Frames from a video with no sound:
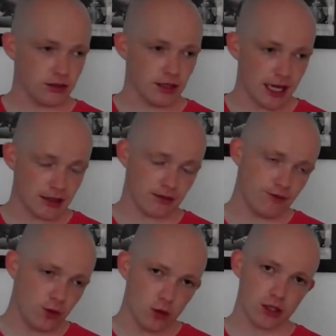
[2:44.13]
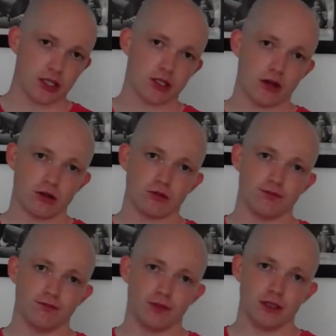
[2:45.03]
that focused on
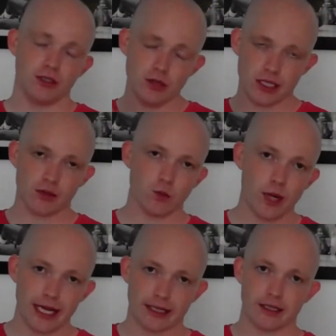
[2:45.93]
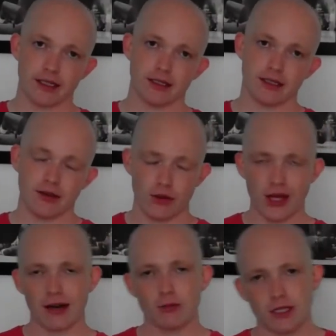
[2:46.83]
losing weight, that, you know,
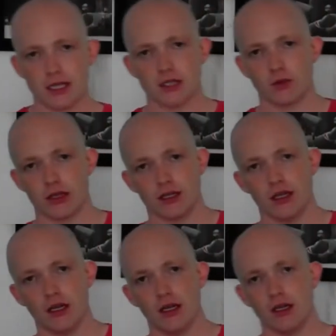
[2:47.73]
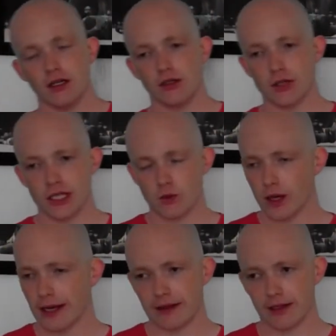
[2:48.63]
that obsessed with losing
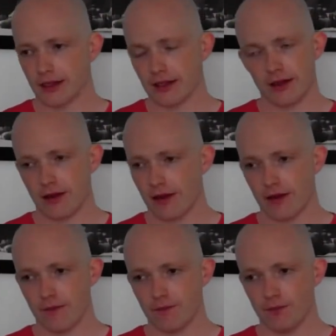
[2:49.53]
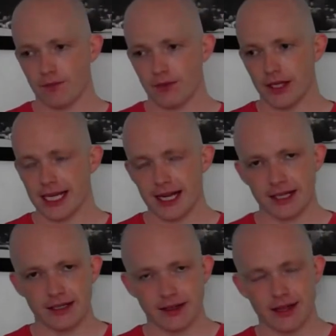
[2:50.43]
weight, that they get
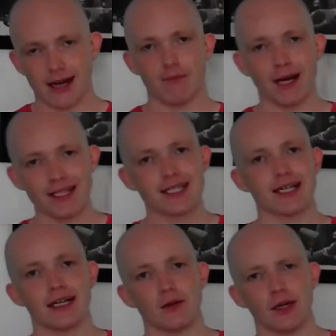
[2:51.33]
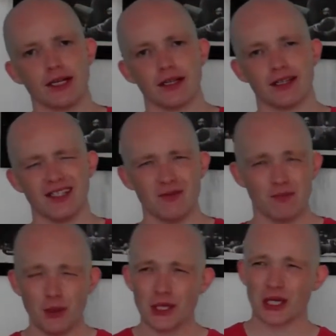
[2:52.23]
in that mindset where they
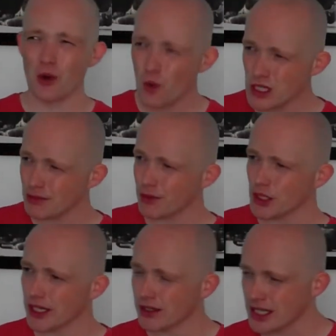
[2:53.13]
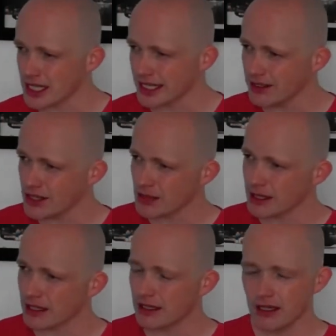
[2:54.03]
blow your nose before you get on the scales. I
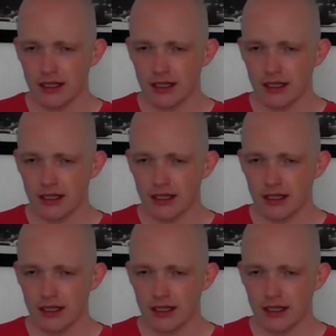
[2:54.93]
mean,